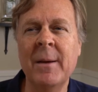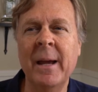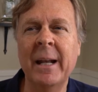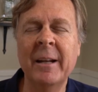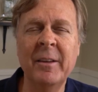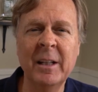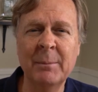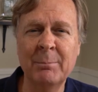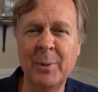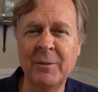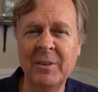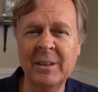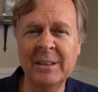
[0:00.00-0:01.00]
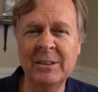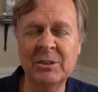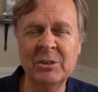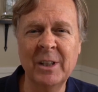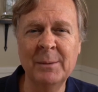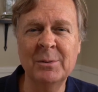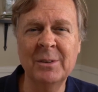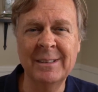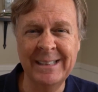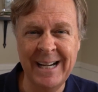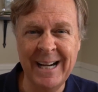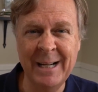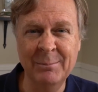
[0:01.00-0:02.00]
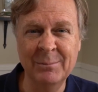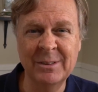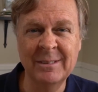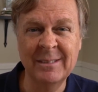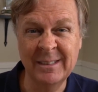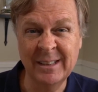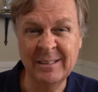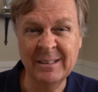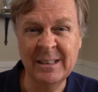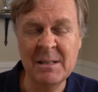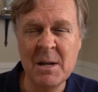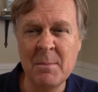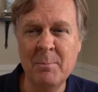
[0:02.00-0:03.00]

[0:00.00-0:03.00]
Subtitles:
And I think that perfectly describes our times, doesn't it?